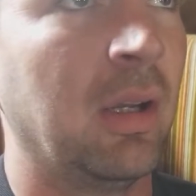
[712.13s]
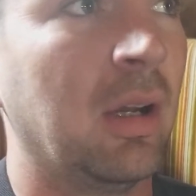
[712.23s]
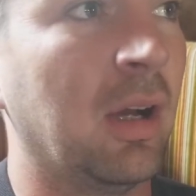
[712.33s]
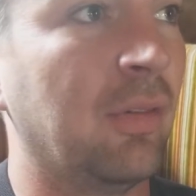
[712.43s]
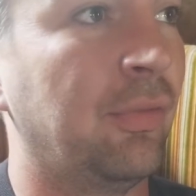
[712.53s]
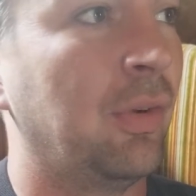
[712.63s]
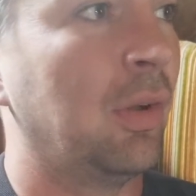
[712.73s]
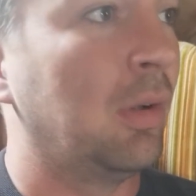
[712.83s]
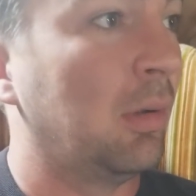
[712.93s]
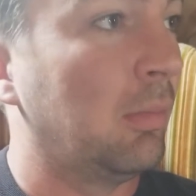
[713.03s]
of
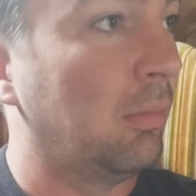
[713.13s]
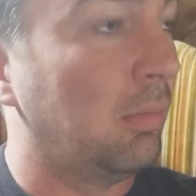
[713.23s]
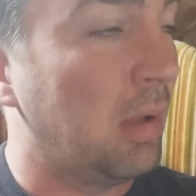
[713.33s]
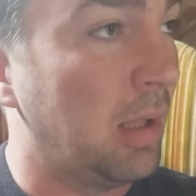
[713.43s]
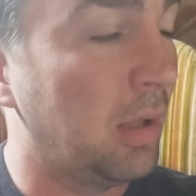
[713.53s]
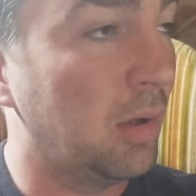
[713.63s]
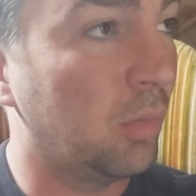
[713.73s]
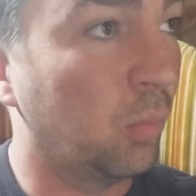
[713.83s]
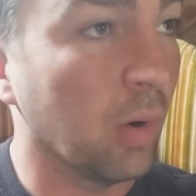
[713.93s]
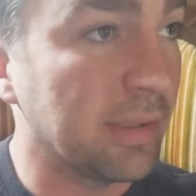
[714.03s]

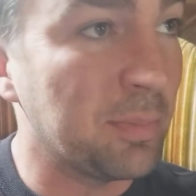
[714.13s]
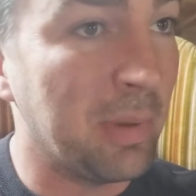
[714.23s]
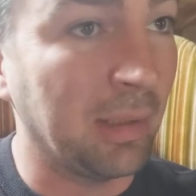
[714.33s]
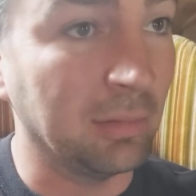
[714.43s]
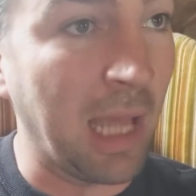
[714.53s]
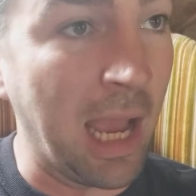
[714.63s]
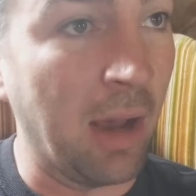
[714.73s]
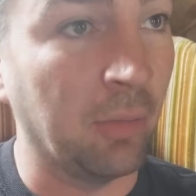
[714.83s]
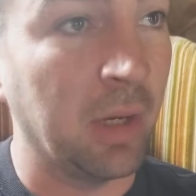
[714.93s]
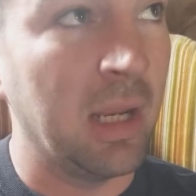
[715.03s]
what's been
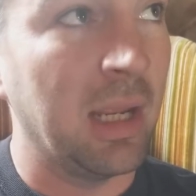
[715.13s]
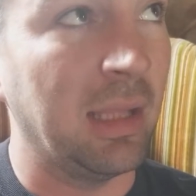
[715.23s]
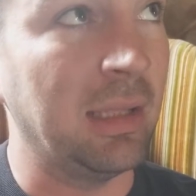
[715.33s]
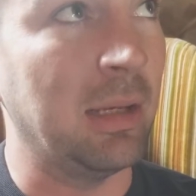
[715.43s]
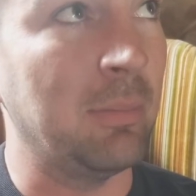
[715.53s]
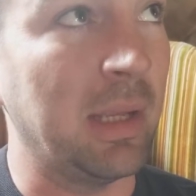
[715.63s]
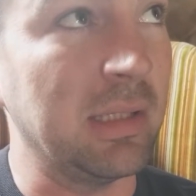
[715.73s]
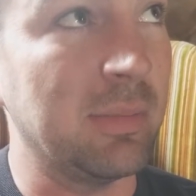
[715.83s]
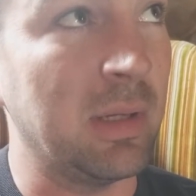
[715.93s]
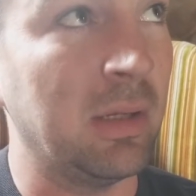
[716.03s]
allowed, and then it
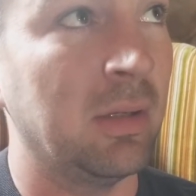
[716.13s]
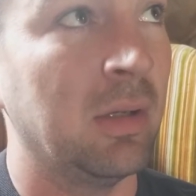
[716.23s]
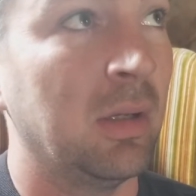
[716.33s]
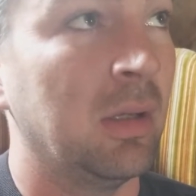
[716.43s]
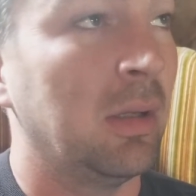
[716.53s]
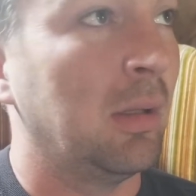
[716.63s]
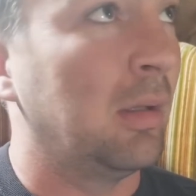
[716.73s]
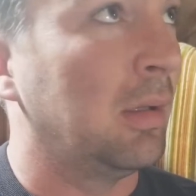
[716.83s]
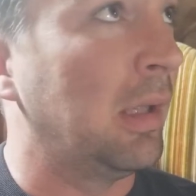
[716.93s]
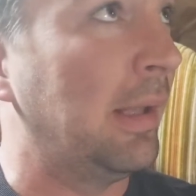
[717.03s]
makes me
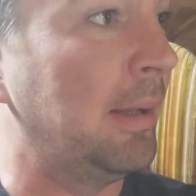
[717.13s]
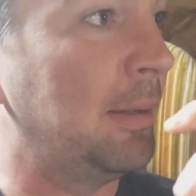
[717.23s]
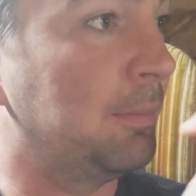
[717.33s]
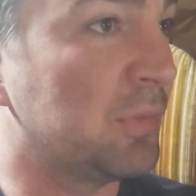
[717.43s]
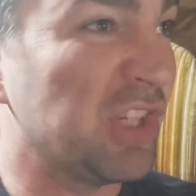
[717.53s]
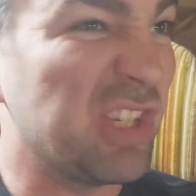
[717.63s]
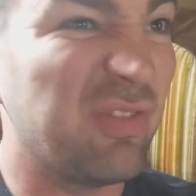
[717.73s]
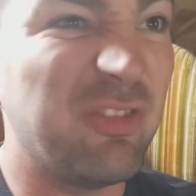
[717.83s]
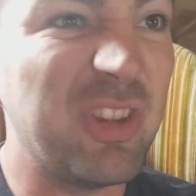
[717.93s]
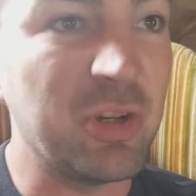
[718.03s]
just
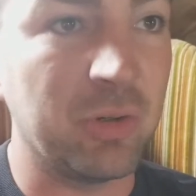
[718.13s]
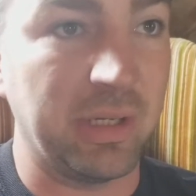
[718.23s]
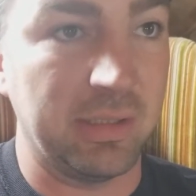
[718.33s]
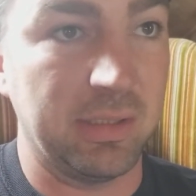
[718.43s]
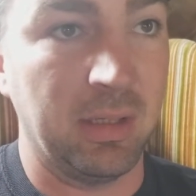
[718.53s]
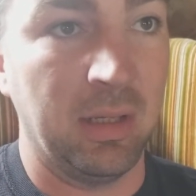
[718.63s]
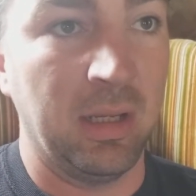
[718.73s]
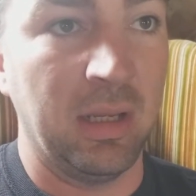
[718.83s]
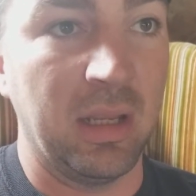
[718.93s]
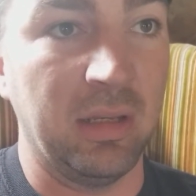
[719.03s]
furious
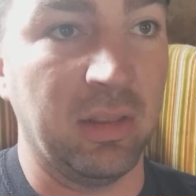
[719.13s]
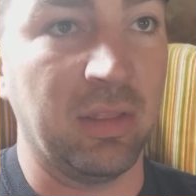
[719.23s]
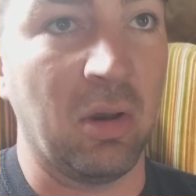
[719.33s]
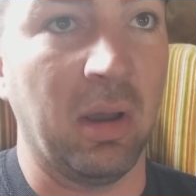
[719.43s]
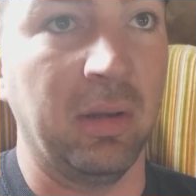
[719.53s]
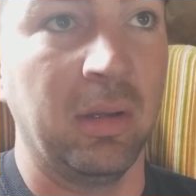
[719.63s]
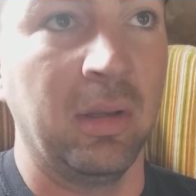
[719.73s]
in the thought